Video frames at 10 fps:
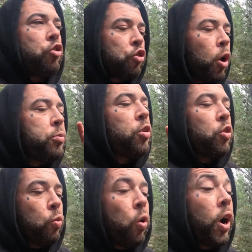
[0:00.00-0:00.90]
dropped
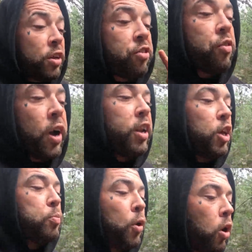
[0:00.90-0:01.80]
the White
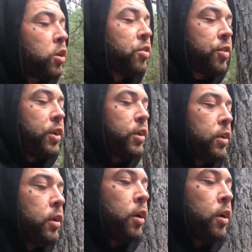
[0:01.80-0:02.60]
Australia policy